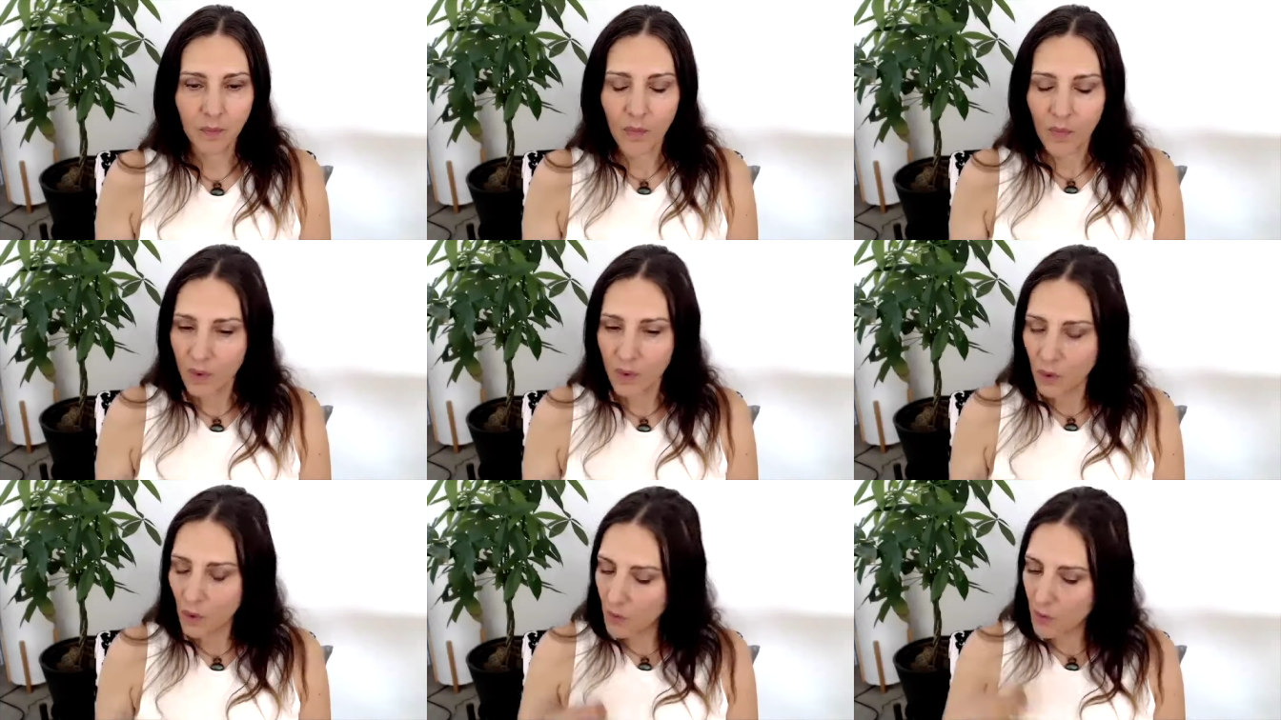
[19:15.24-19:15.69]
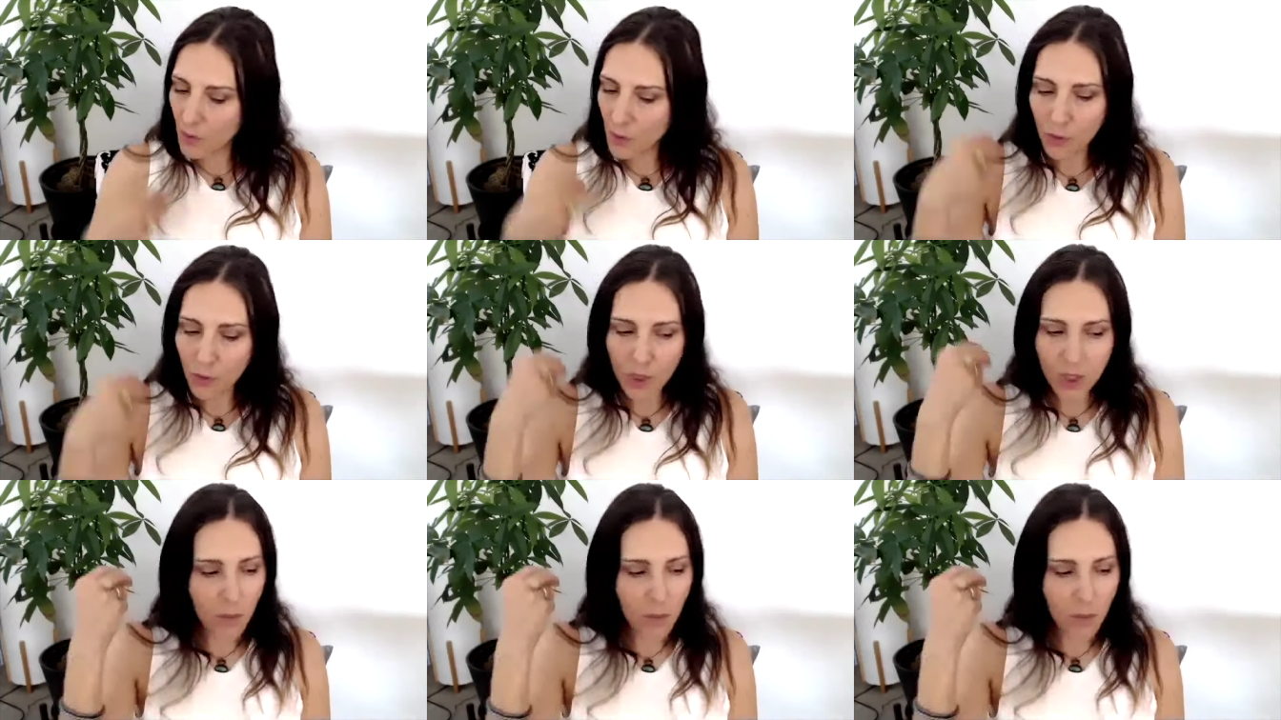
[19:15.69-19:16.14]
Not the
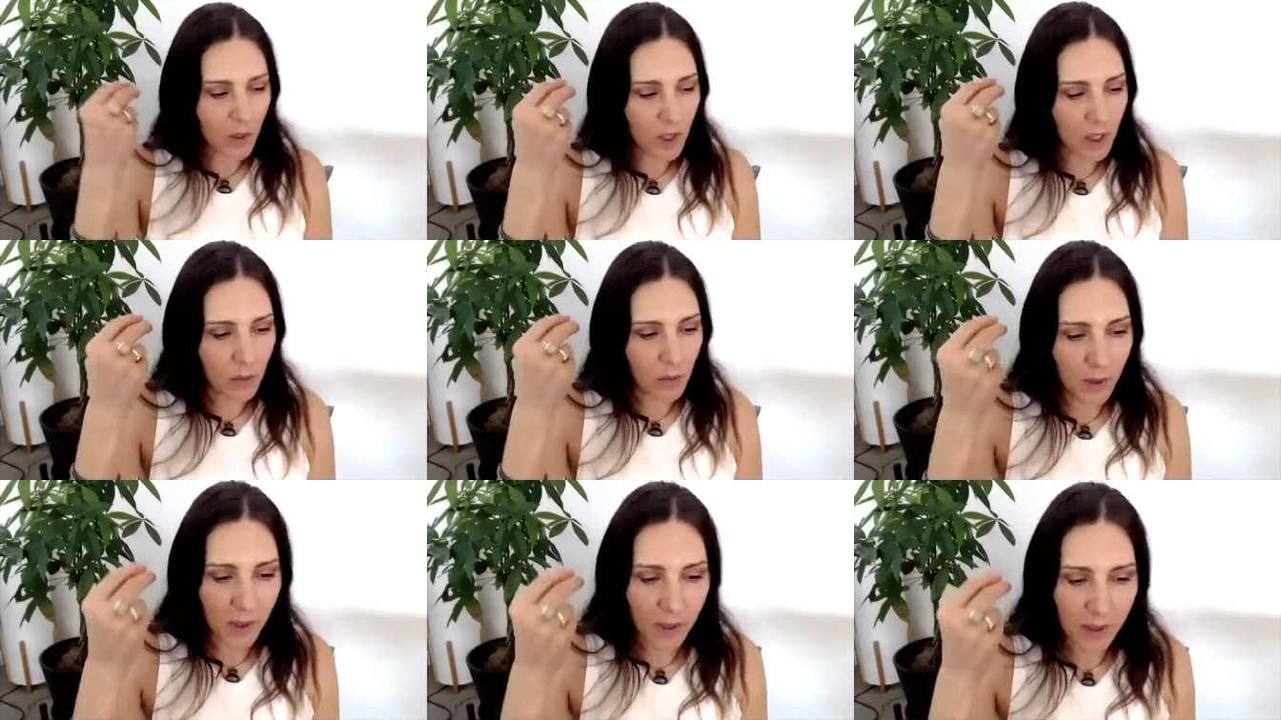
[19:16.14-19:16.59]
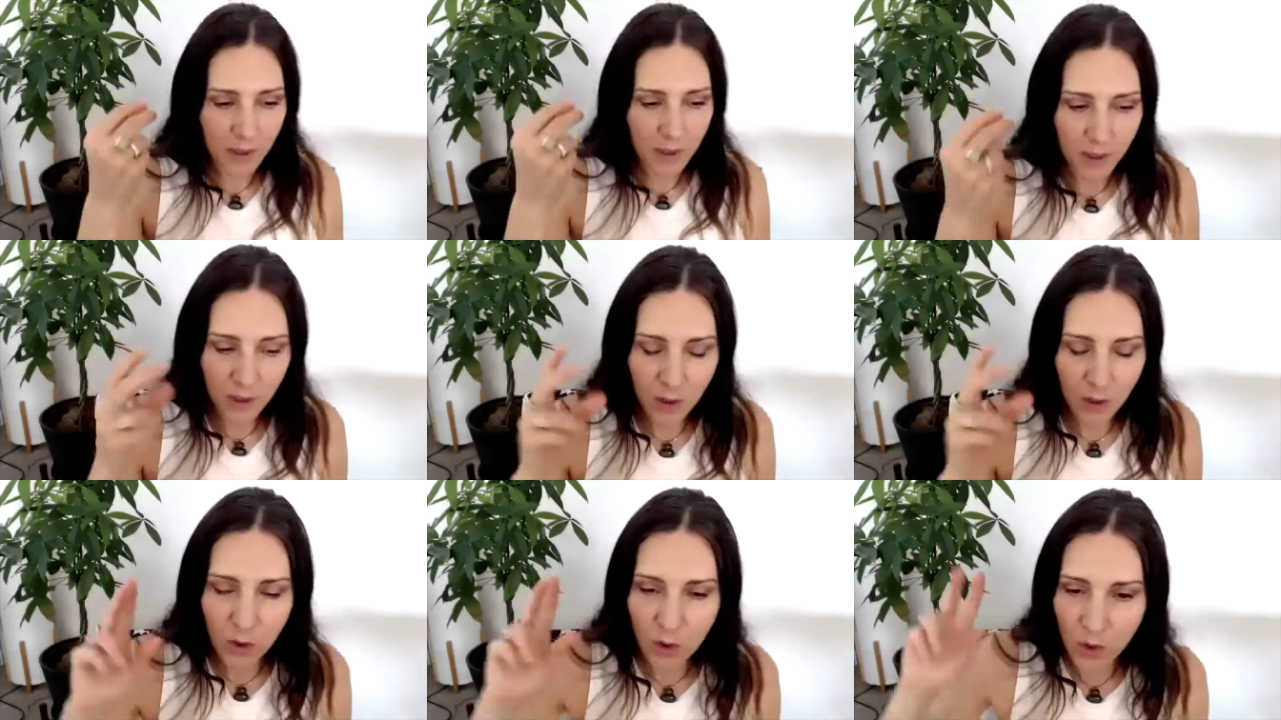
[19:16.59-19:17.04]
responsibility
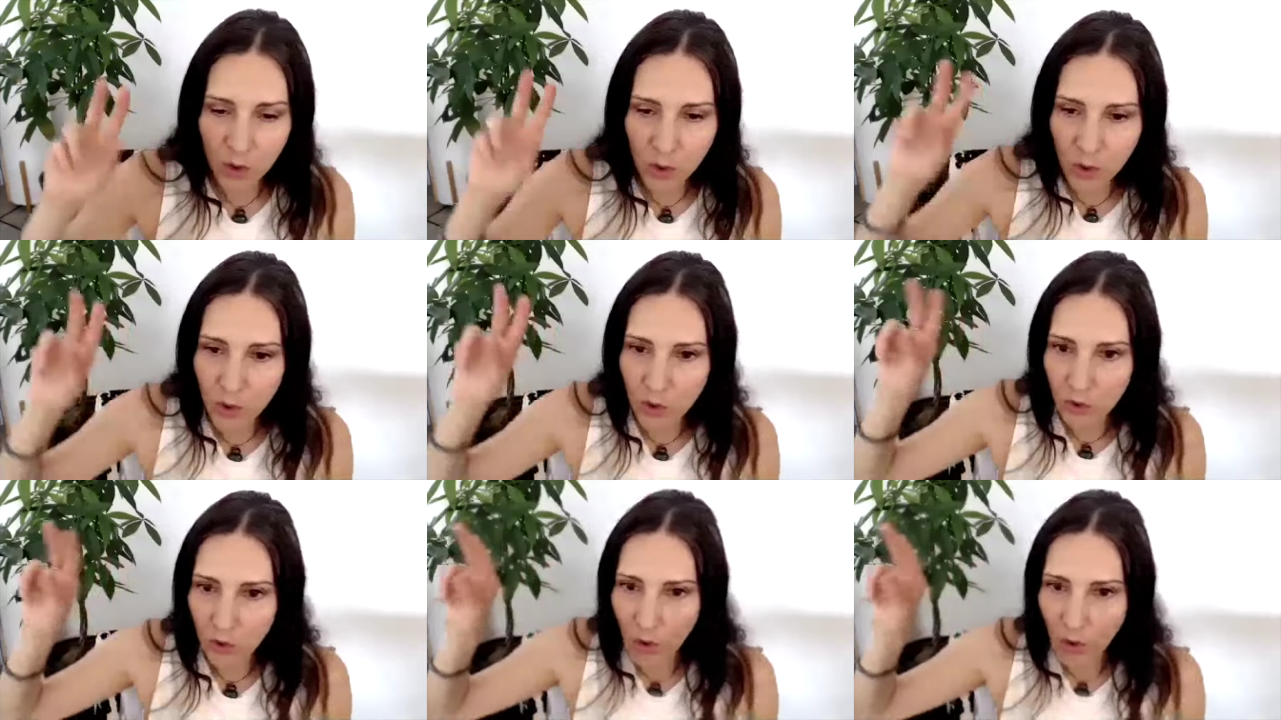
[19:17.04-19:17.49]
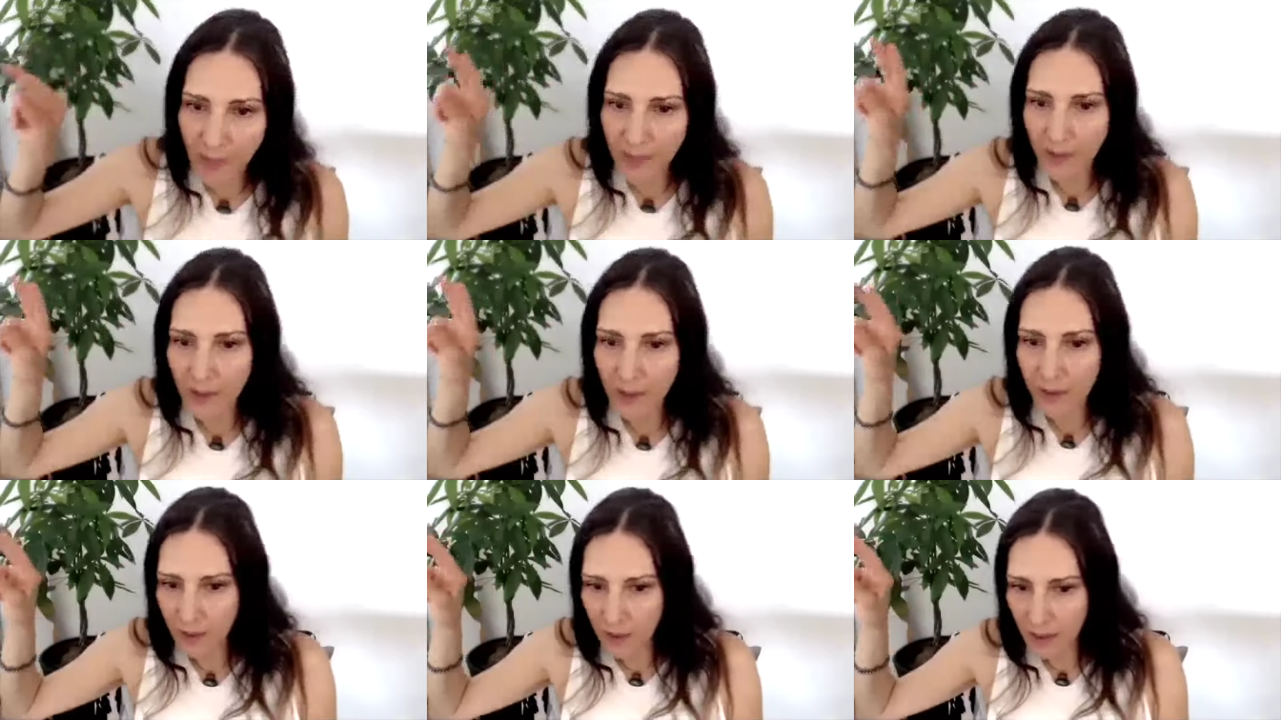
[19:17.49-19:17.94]
to do the right
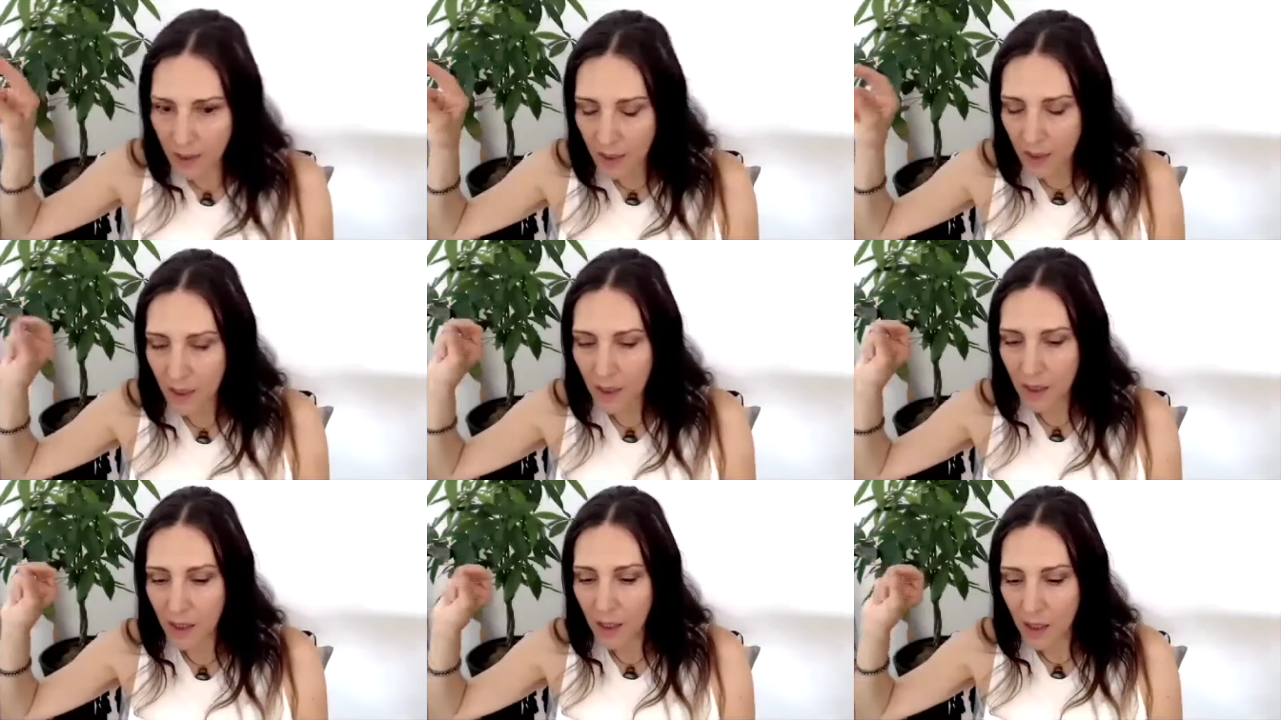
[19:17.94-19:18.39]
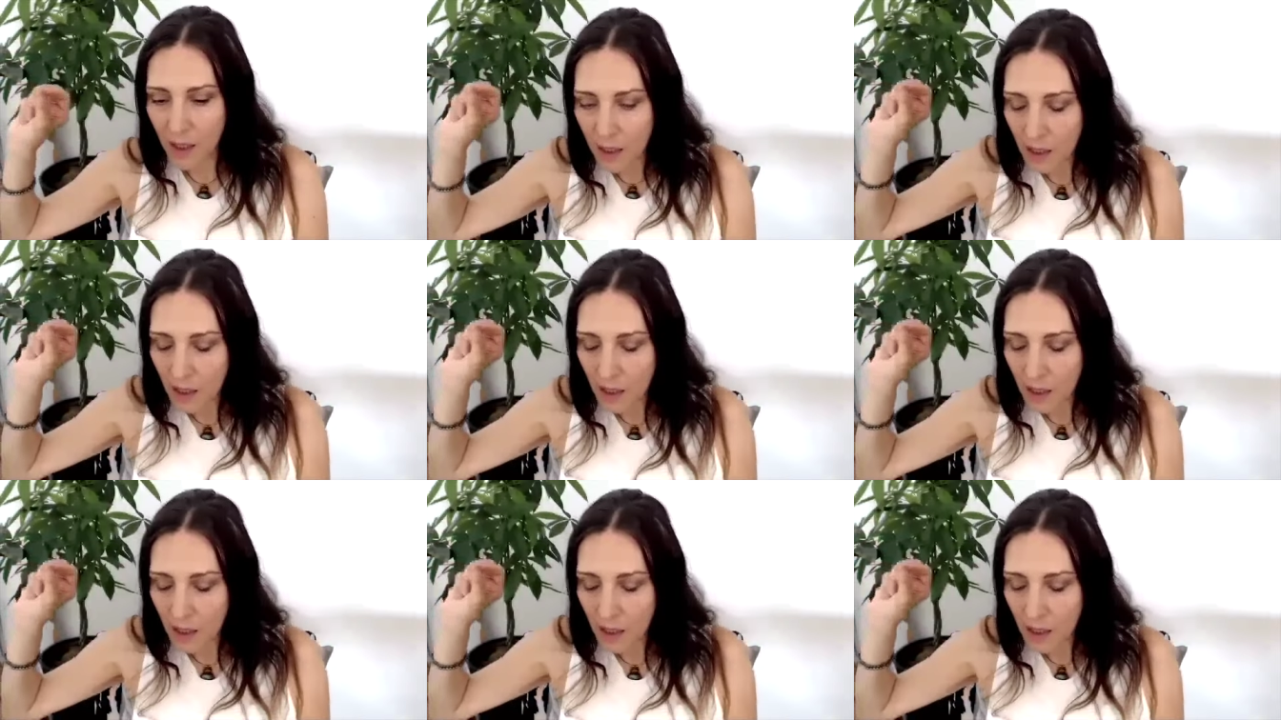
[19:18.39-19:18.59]
thing